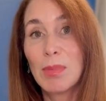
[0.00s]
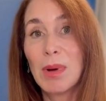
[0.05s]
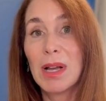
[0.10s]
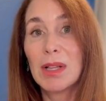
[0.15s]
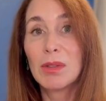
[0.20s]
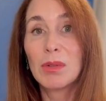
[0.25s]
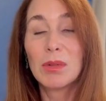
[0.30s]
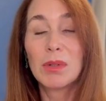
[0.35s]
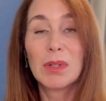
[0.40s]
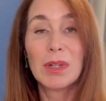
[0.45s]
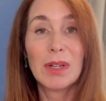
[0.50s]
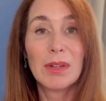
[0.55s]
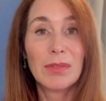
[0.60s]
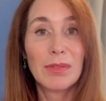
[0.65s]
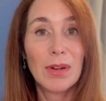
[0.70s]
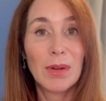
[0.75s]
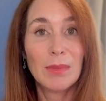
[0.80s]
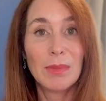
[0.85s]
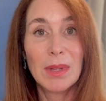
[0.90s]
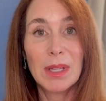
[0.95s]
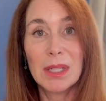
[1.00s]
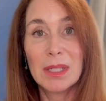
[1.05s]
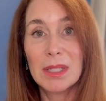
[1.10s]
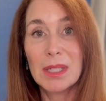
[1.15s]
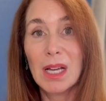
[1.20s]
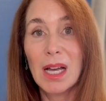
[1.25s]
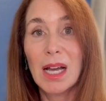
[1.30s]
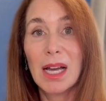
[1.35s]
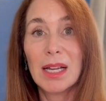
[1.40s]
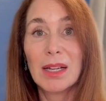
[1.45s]
pylori from the
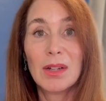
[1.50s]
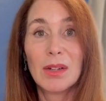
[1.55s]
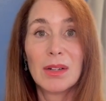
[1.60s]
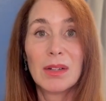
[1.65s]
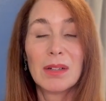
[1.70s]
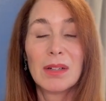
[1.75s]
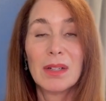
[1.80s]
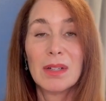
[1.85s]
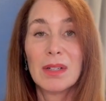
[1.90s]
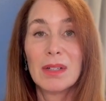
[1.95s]
entire